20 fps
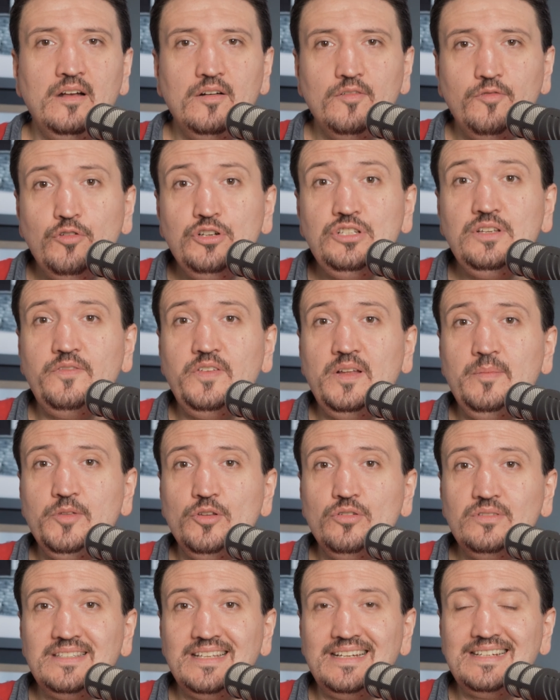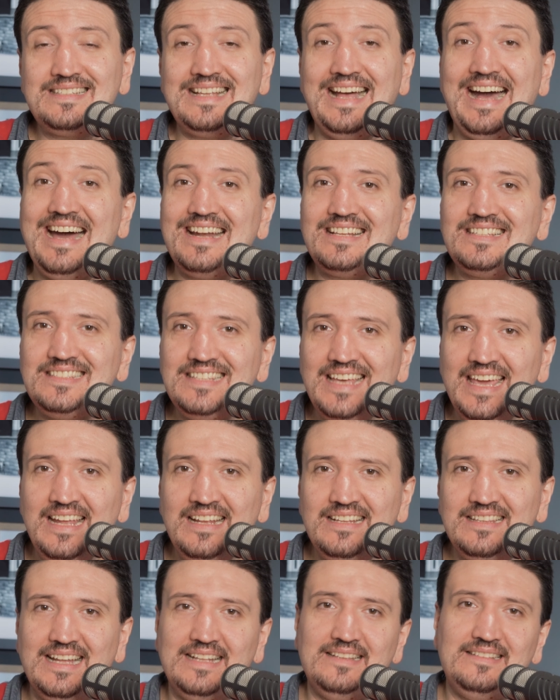Fujifilm users are
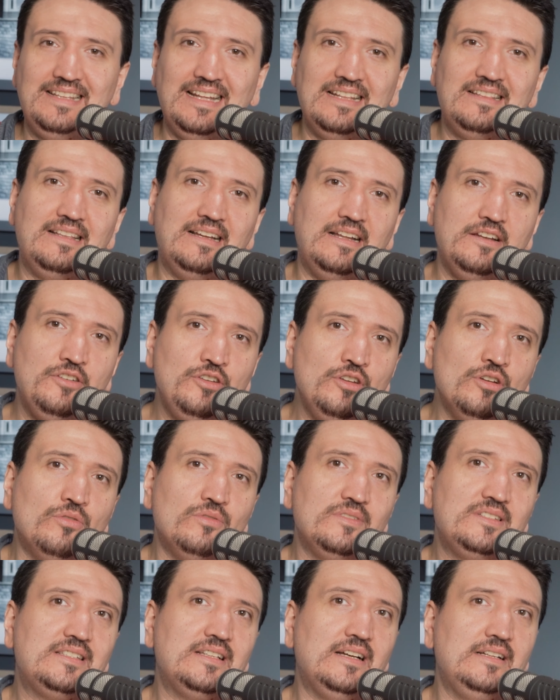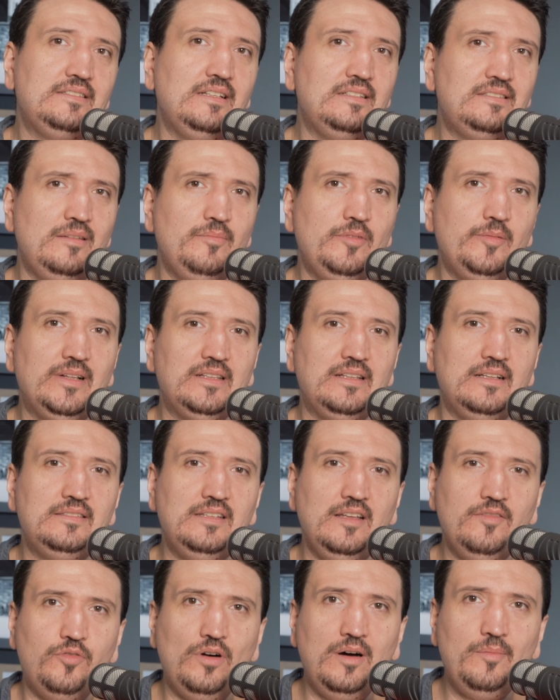saying that the new 30mm
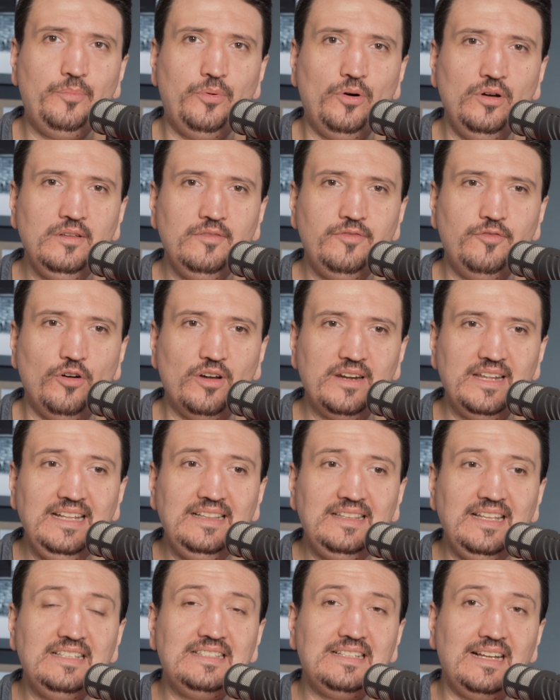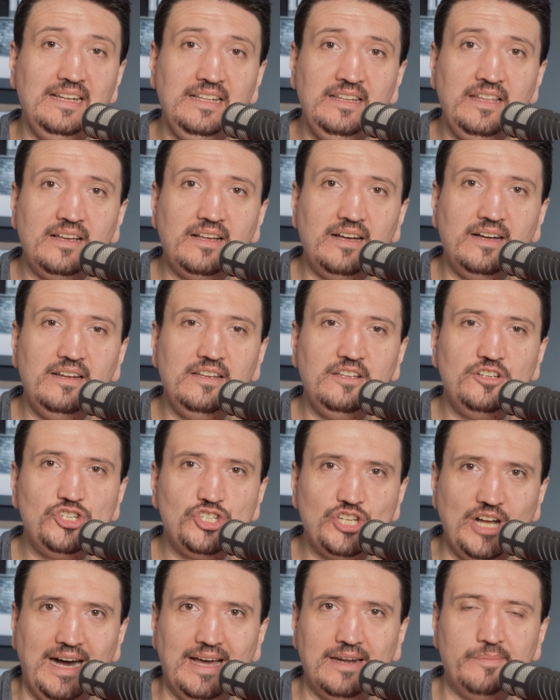f1.4, it is clinically
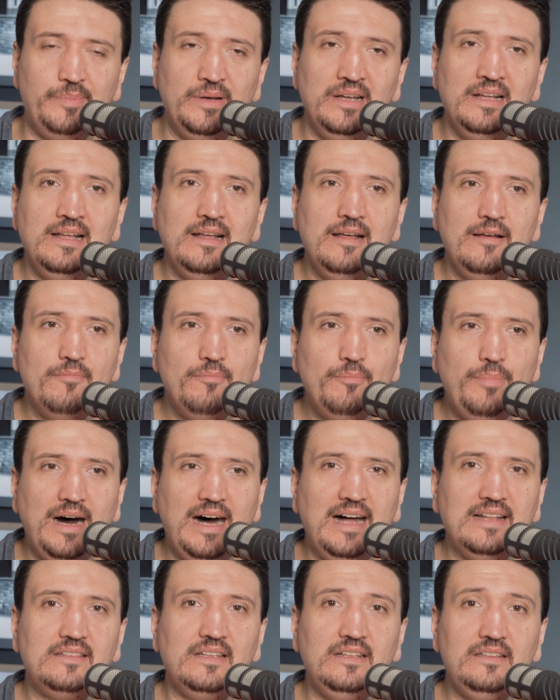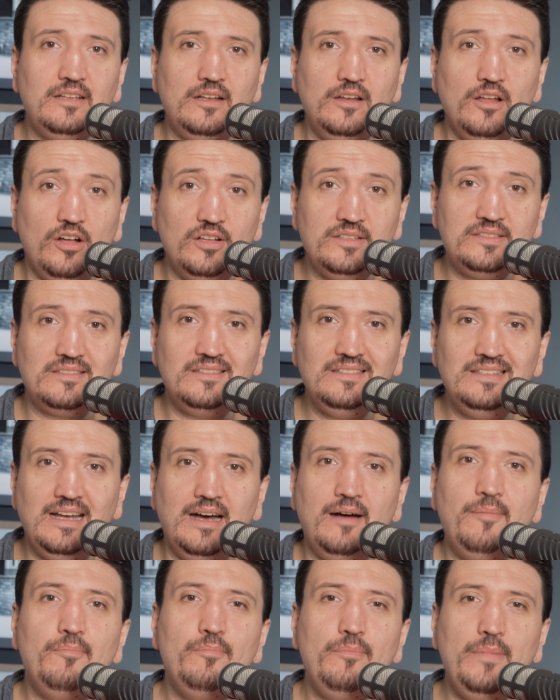sharp, but it lost
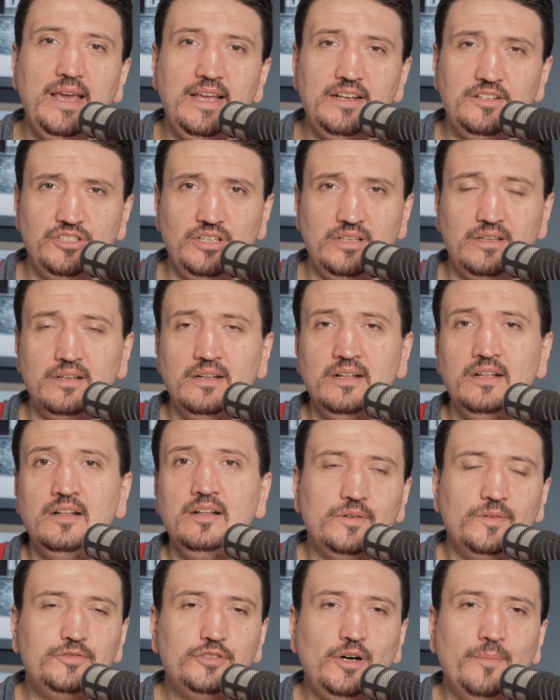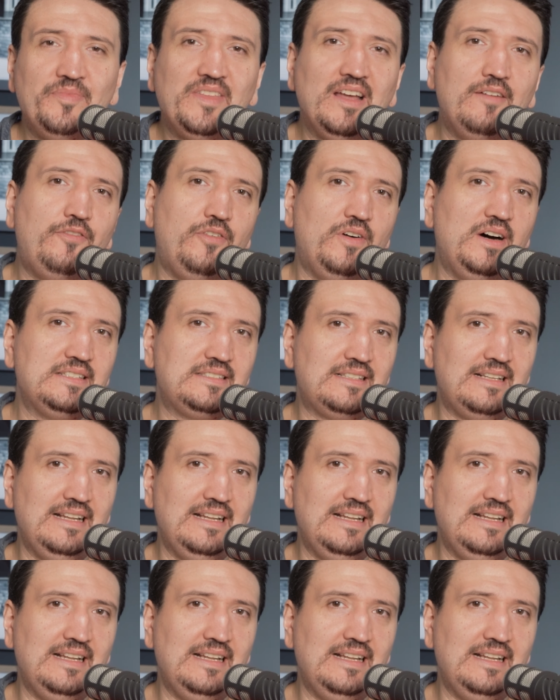the magic from the first